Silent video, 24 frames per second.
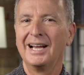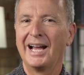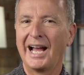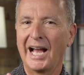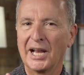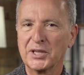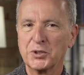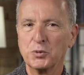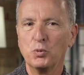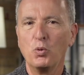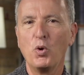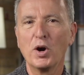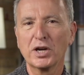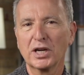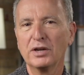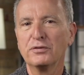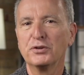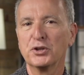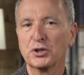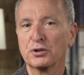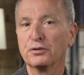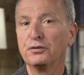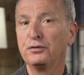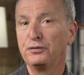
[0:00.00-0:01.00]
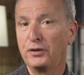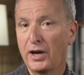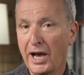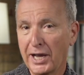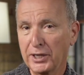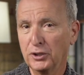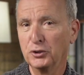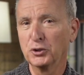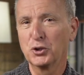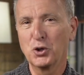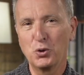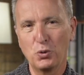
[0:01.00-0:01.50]
As one of your
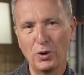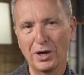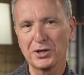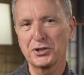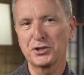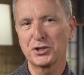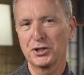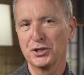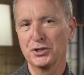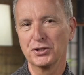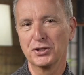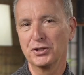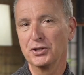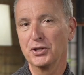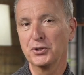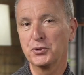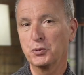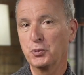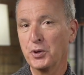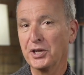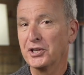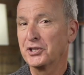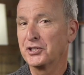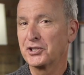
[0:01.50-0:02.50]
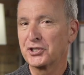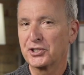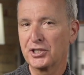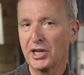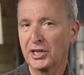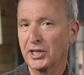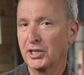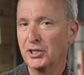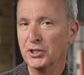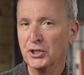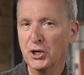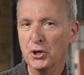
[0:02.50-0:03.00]
final questions in this week's
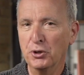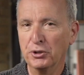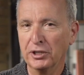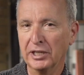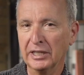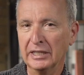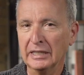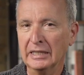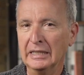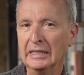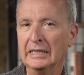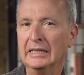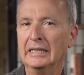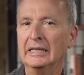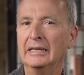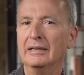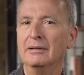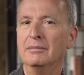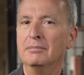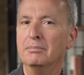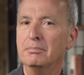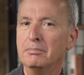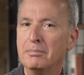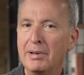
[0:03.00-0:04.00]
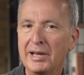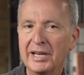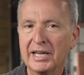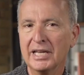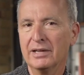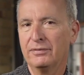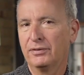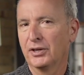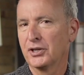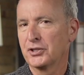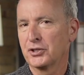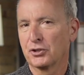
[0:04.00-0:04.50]
study noted, many
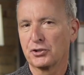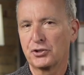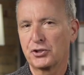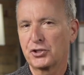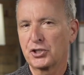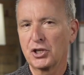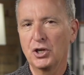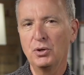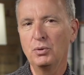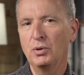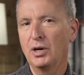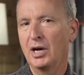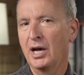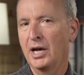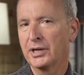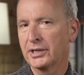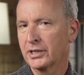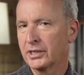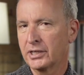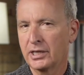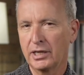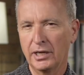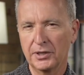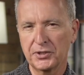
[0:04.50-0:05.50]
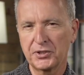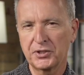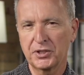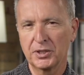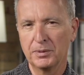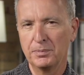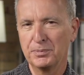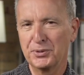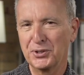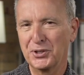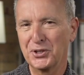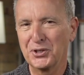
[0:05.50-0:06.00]
of us are so
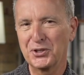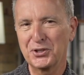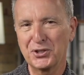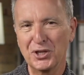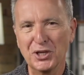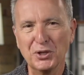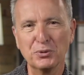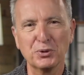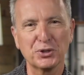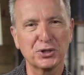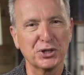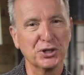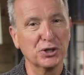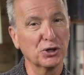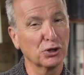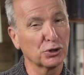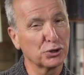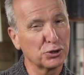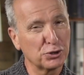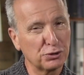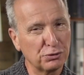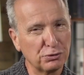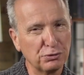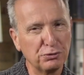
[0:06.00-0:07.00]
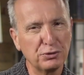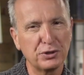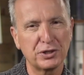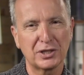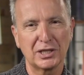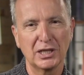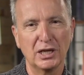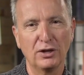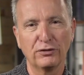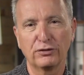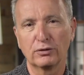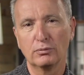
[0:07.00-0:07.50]
unaccustomed to distinguishing our true
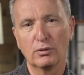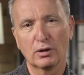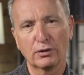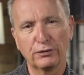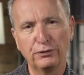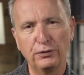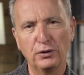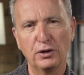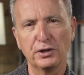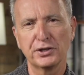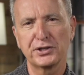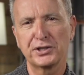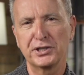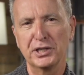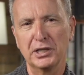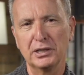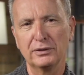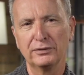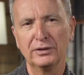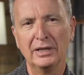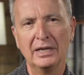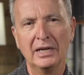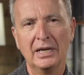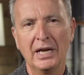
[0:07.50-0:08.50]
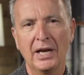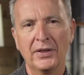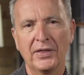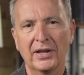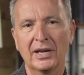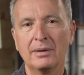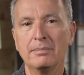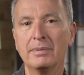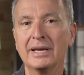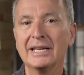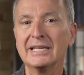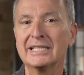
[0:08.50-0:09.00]
self from our false self that
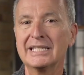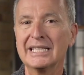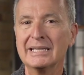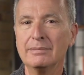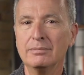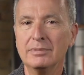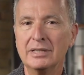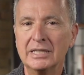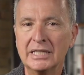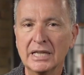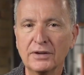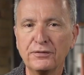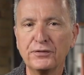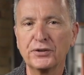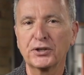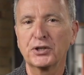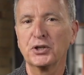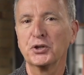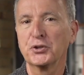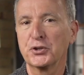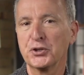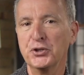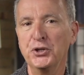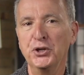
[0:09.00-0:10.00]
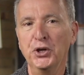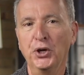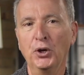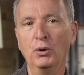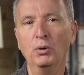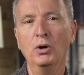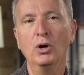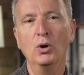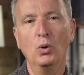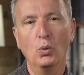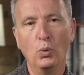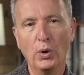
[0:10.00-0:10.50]
it may seem difficult to know
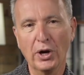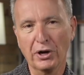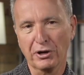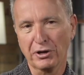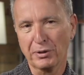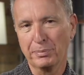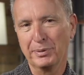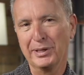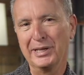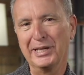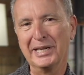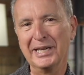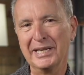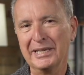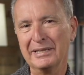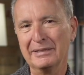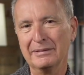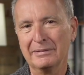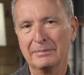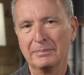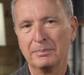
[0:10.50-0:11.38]
where to begin.